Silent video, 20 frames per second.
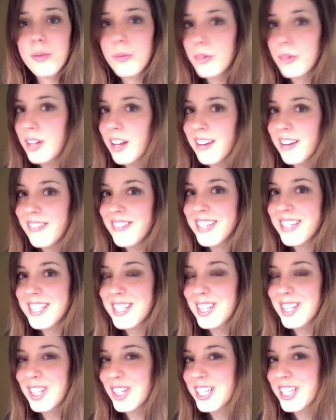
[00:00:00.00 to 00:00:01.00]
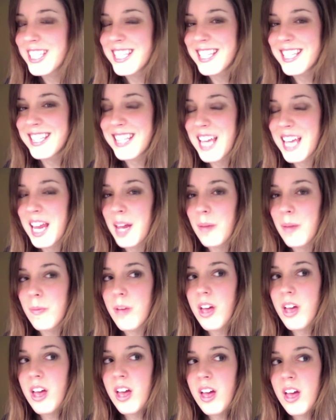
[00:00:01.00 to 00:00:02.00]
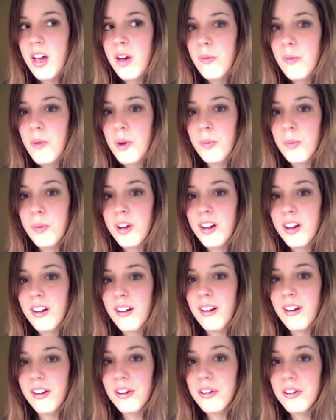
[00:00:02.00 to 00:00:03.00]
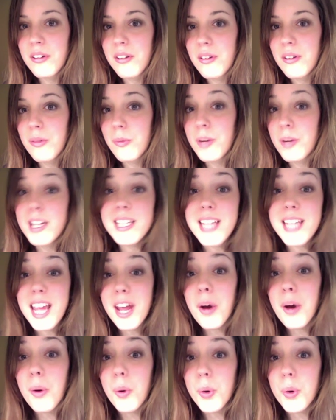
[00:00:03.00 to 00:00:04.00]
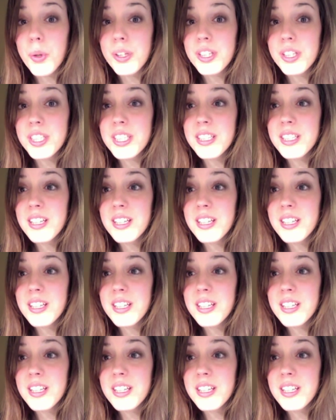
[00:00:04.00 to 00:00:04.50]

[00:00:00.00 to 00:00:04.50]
None of us looks the same when we're 1 day old